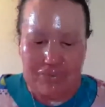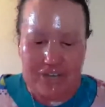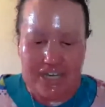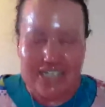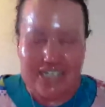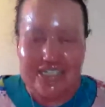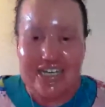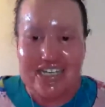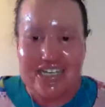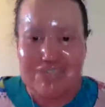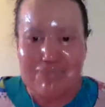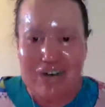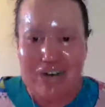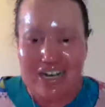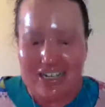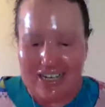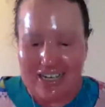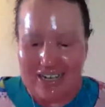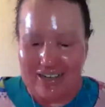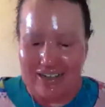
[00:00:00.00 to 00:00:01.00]
essays by
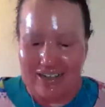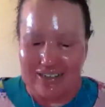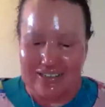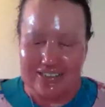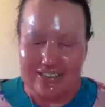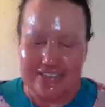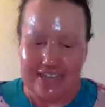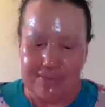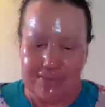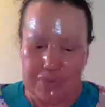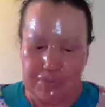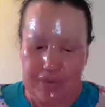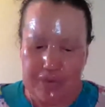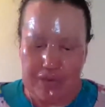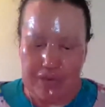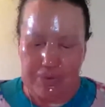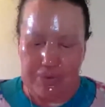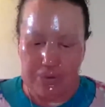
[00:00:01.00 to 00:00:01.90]
disabled people.